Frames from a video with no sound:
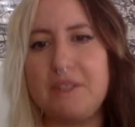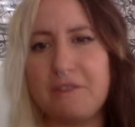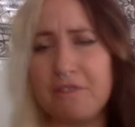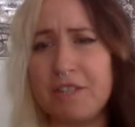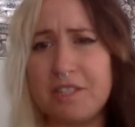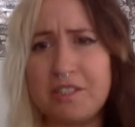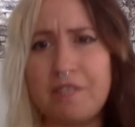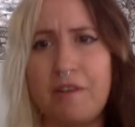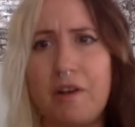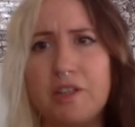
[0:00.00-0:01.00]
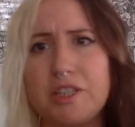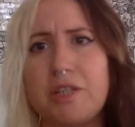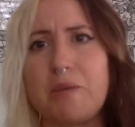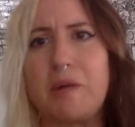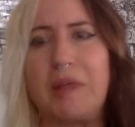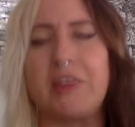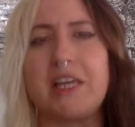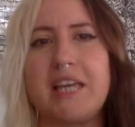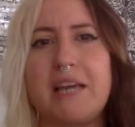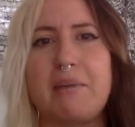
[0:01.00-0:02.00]
first of all, we're
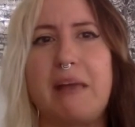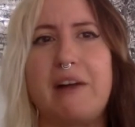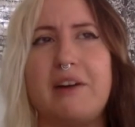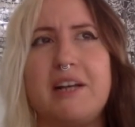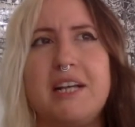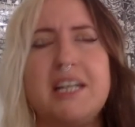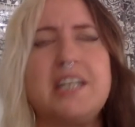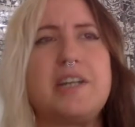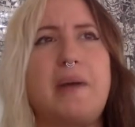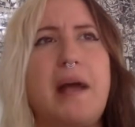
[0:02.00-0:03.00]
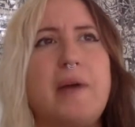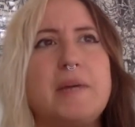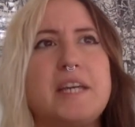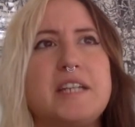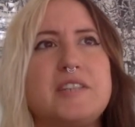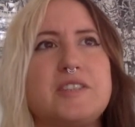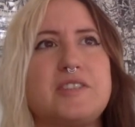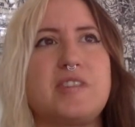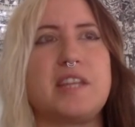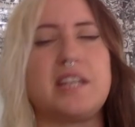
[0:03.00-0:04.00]
thinking about, how we can
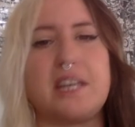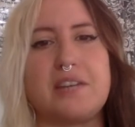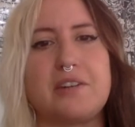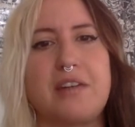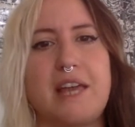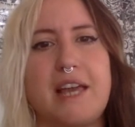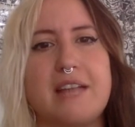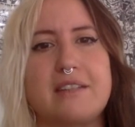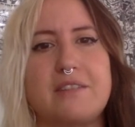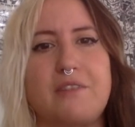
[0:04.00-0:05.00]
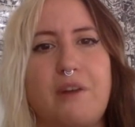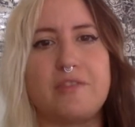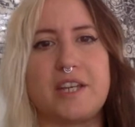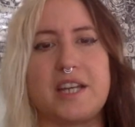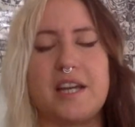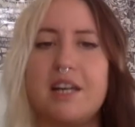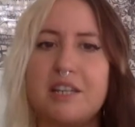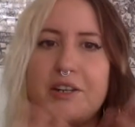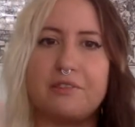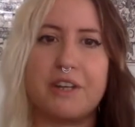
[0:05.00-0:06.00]
understand the internet as involving,
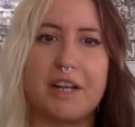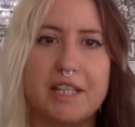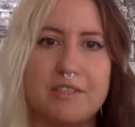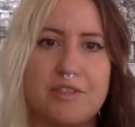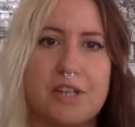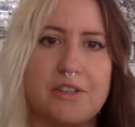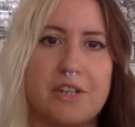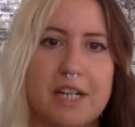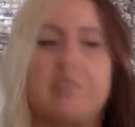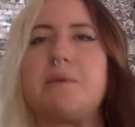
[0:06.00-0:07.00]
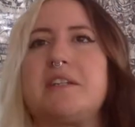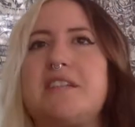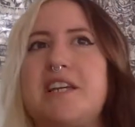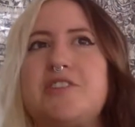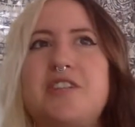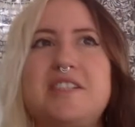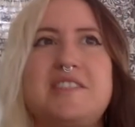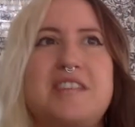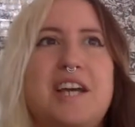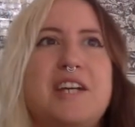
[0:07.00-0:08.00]
various gendered
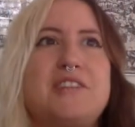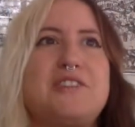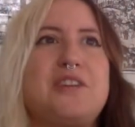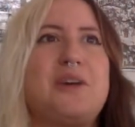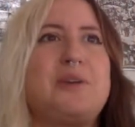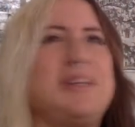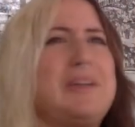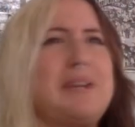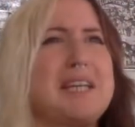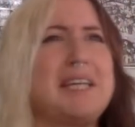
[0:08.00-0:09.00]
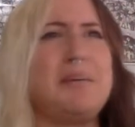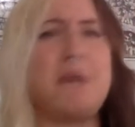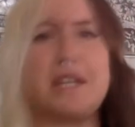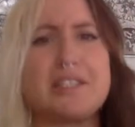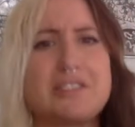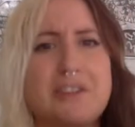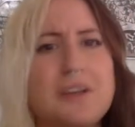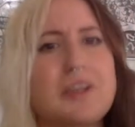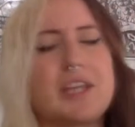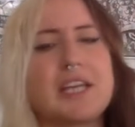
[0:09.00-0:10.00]
expectations. So, a key way to
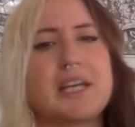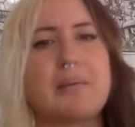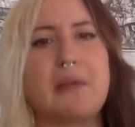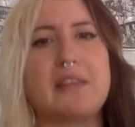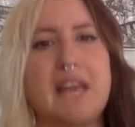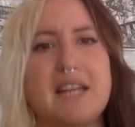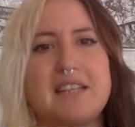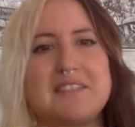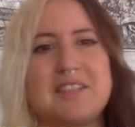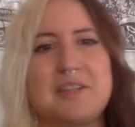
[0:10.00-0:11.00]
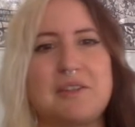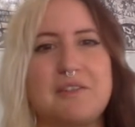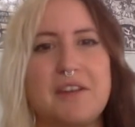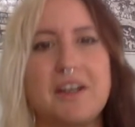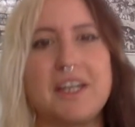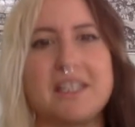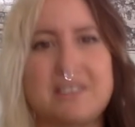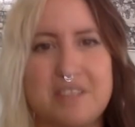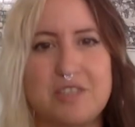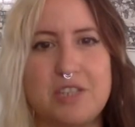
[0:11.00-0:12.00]
start thinking about that is, the various
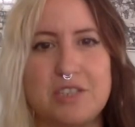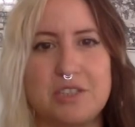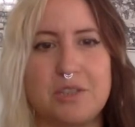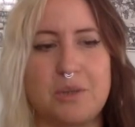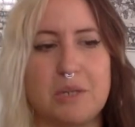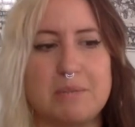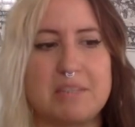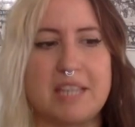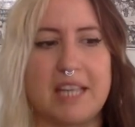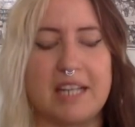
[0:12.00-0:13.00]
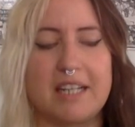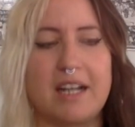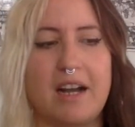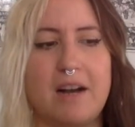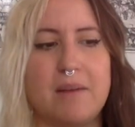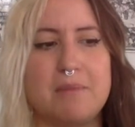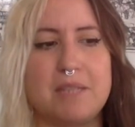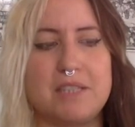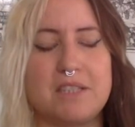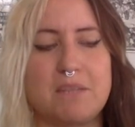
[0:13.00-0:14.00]
gender norms that come
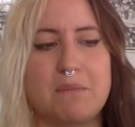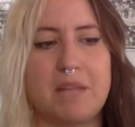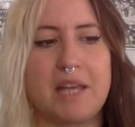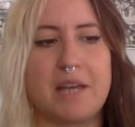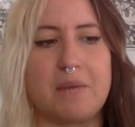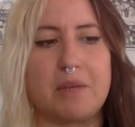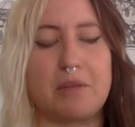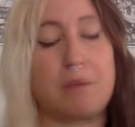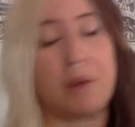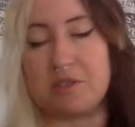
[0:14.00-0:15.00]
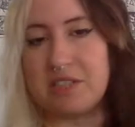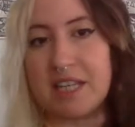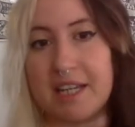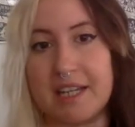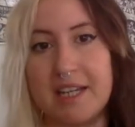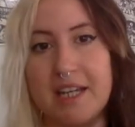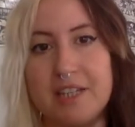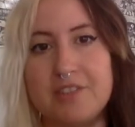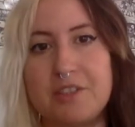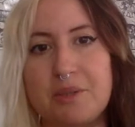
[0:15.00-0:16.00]
into play with posting.
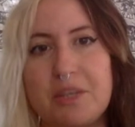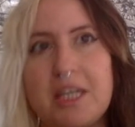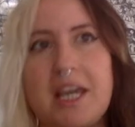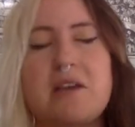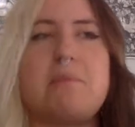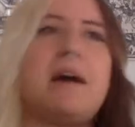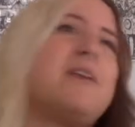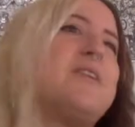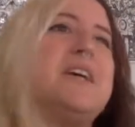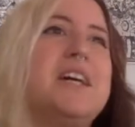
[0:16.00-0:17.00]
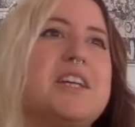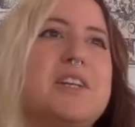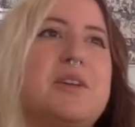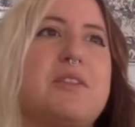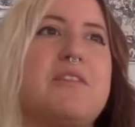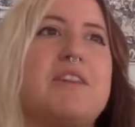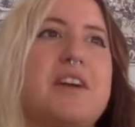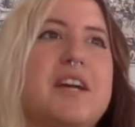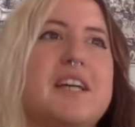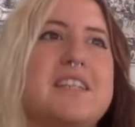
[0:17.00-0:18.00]
So thinking about, the
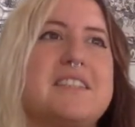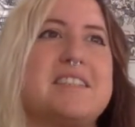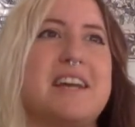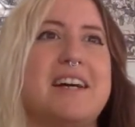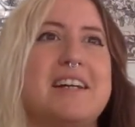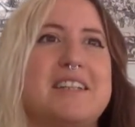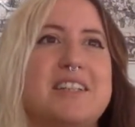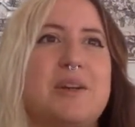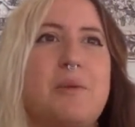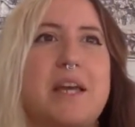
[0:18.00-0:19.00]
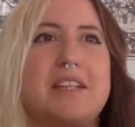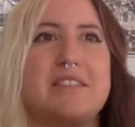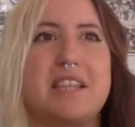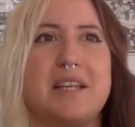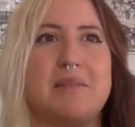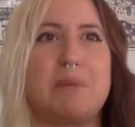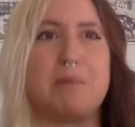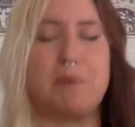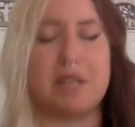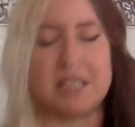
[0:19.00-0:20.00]
various, ways that
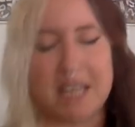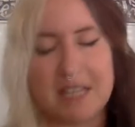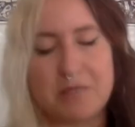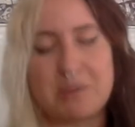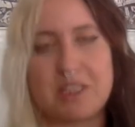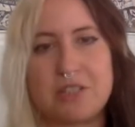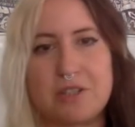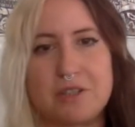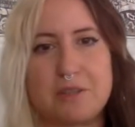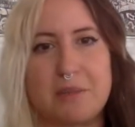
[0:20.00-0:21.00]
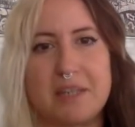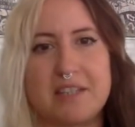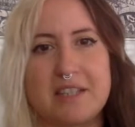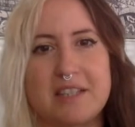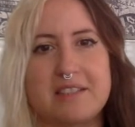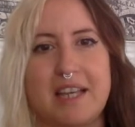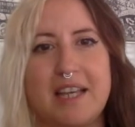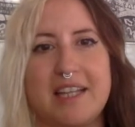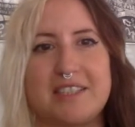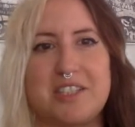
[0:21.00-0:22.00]
people engage with digital spaces
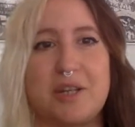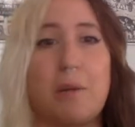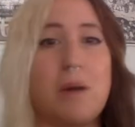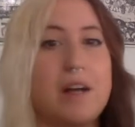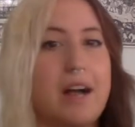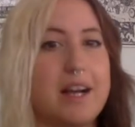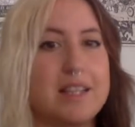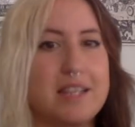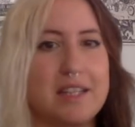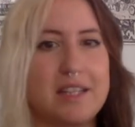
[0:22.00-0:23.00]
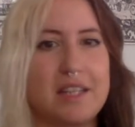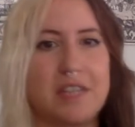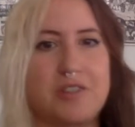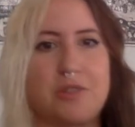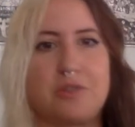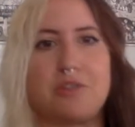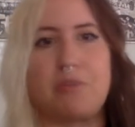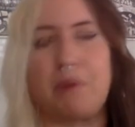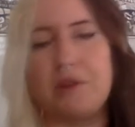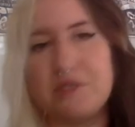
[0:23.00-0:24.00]
and, what content they choose to
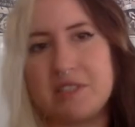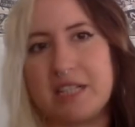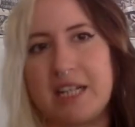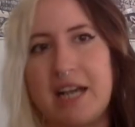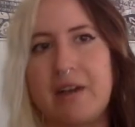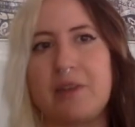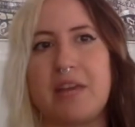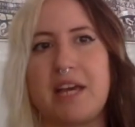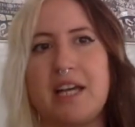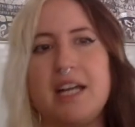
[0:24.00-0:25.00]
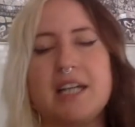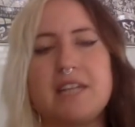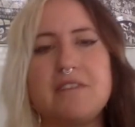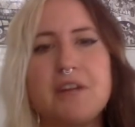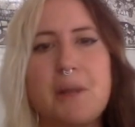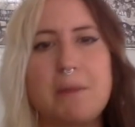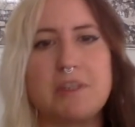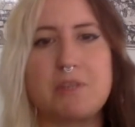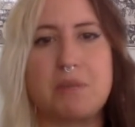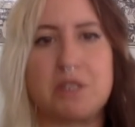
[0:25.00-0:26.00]
post and how that can very
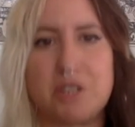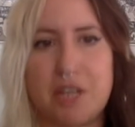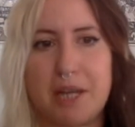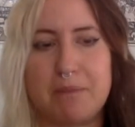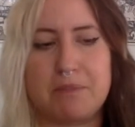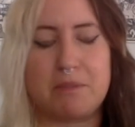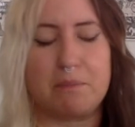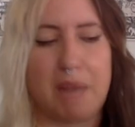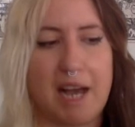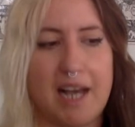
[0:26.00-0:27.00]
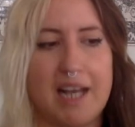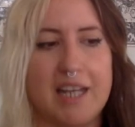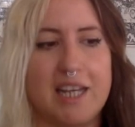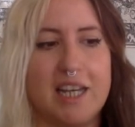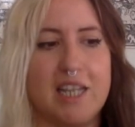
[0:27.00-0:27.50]
much be shaped by,